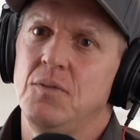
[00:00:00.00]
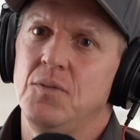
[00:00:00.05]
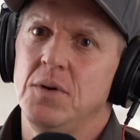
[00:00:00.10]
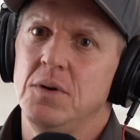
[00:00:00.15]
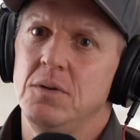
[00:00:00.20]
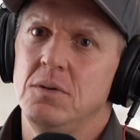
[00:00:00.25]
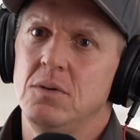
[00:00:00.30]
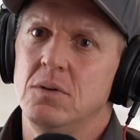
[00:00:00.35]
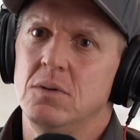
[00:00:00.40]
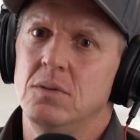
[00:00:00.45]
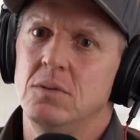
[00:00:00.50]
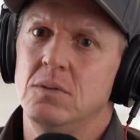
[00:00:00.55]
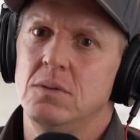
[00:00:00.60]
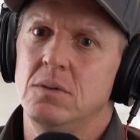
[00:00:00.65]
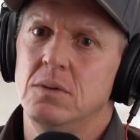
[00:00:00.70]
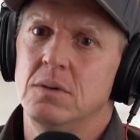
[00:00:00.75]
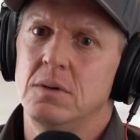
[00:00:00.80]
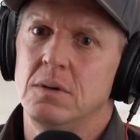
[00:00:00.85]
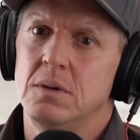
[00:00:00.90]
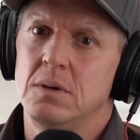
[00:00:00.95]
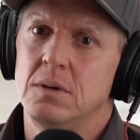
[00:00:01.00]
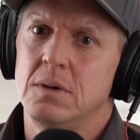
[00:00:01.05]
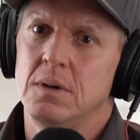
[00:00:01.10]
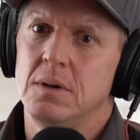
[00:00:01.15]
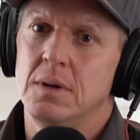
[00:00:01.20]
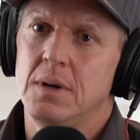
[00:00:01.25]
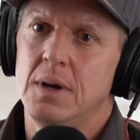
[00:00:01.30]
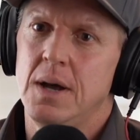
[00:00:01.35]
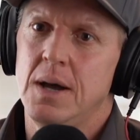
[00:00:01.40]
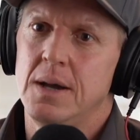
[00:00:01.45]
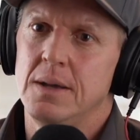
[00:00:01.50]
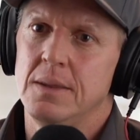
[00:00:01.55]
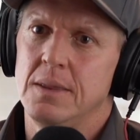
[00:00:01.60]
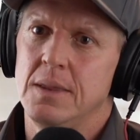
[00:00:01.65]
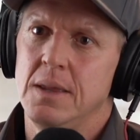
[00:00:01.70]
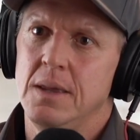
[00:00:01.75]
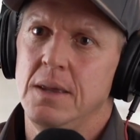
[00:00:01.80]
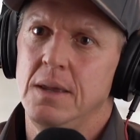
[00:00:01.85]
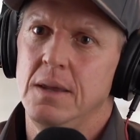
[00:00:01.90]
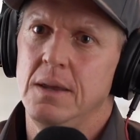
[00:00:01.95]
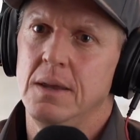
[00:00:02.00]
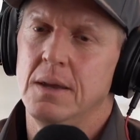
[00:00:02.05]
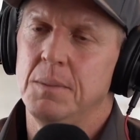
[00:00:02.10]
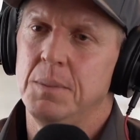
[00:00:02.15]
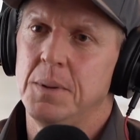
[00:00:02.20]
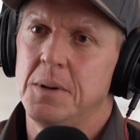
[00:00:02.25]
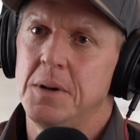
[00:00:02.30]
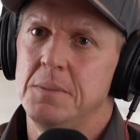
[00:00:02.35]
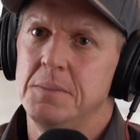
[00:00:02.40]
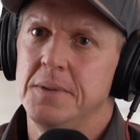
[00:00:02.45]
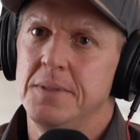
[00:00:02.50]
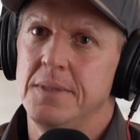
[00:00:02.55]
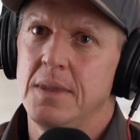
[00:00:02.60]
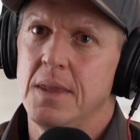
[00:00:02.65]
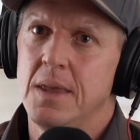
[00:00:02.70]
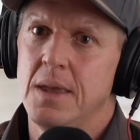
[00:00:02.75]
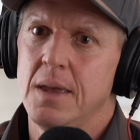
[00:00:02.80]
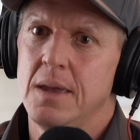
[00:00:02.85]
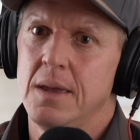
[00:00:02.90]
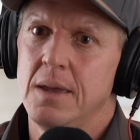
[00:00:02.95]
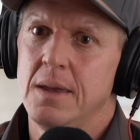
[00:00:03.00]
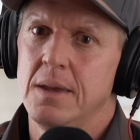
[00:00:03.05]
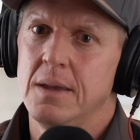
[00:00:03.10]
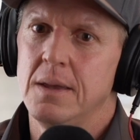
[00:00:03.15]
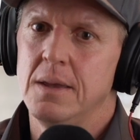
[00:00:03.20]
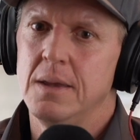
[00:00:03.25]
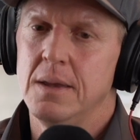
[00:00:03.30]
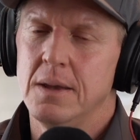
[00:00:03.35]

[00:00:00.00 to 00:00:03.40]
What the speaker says: a phone call at the apartment there